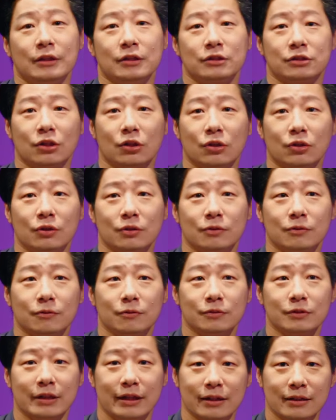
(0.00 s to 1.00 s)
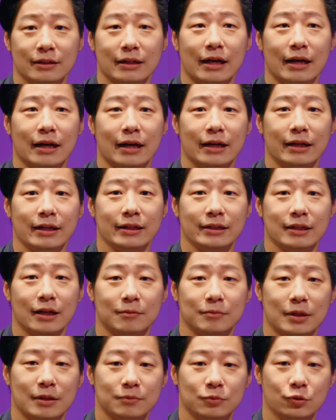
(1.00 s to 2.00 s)
So then I
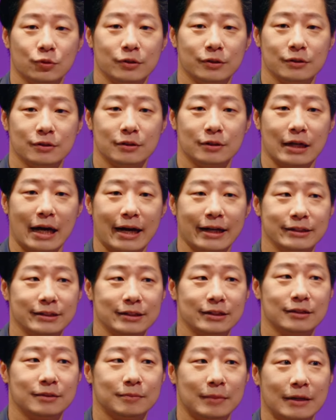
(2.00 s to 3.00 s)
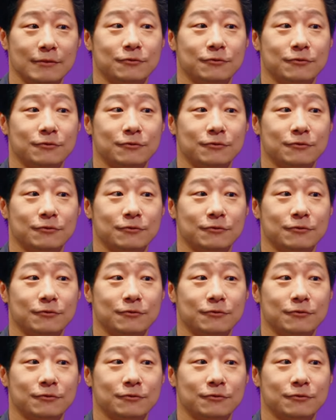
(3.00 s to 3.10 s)
come up with the idea. My